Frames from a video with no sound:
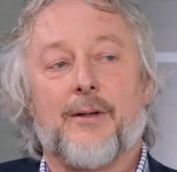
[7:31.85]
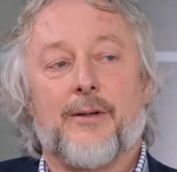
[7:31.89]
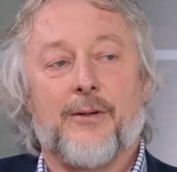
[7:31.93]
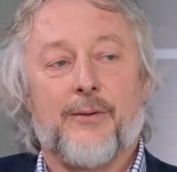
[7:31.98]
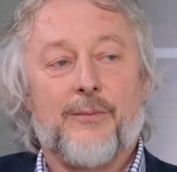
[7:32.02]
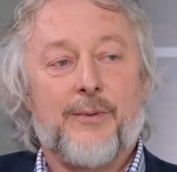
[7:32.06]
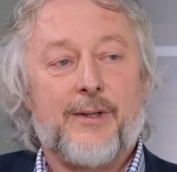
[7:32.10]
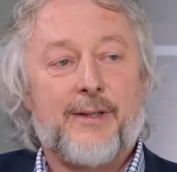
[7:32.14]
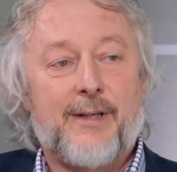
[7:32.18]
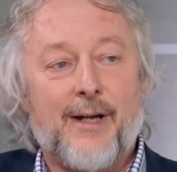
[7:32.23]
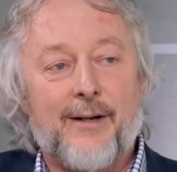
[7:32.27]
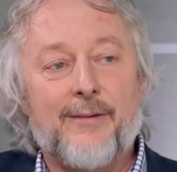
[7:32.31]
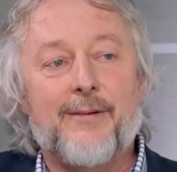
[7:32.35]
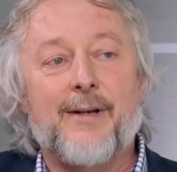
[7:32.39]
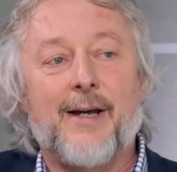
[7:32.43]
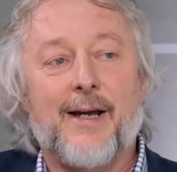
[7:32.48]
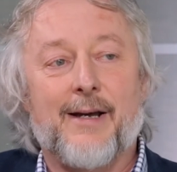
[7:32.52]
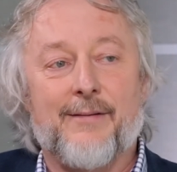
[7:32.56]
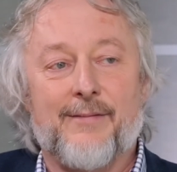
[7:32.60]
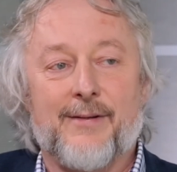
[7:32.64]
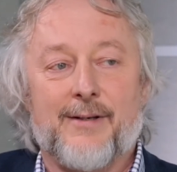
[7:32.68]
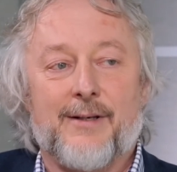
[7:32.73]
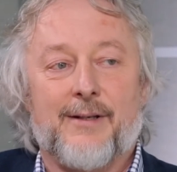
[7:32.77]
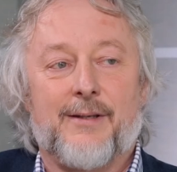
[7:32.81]
that we don't
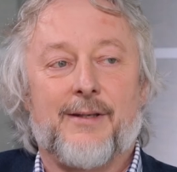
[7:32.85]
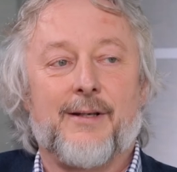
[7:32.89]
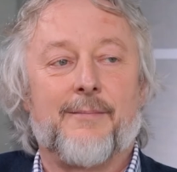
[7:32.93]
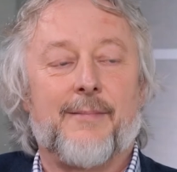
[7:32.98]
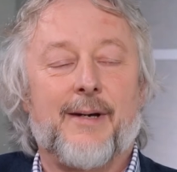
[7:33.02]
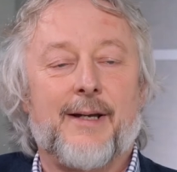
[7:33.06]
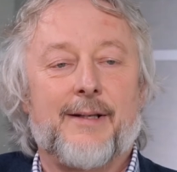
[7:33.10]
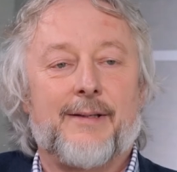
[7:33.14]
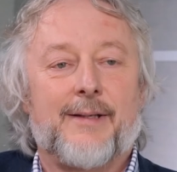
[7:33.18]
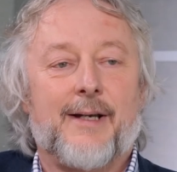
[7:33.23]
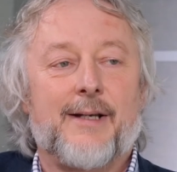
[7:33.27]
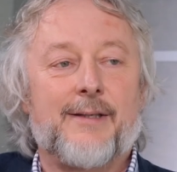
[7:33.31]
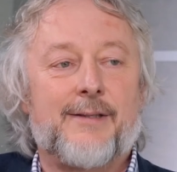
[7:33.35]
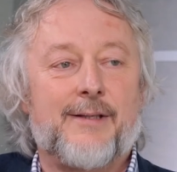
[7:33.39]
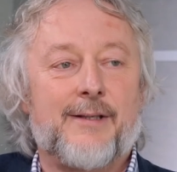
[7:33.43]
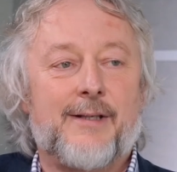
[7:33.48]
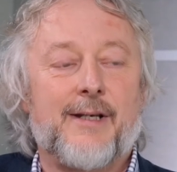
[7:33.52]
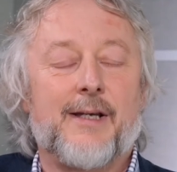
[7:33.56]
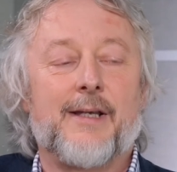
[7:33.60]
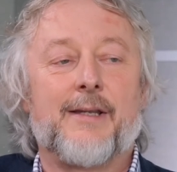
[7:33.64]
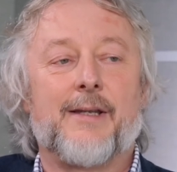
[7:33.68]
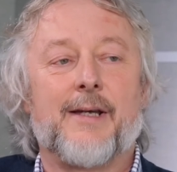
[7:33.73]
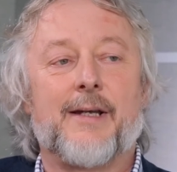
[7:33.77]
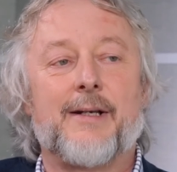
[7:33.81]
have anything mandated
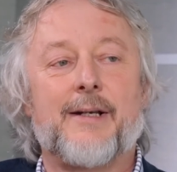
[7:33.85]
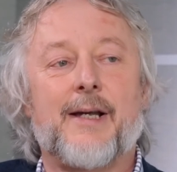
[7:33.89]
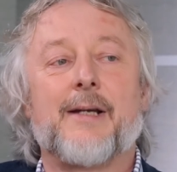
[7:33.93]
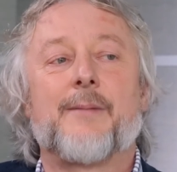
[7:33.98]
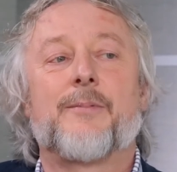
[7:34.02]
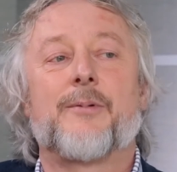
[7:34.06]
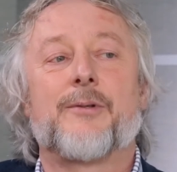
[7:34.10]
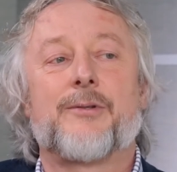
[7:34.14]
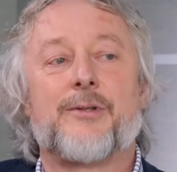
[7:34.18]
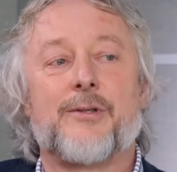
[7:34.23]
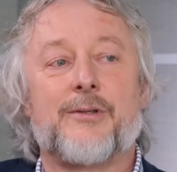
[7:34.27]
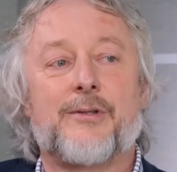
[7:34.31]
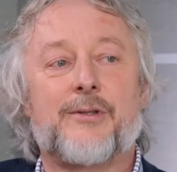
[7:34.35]
here that enables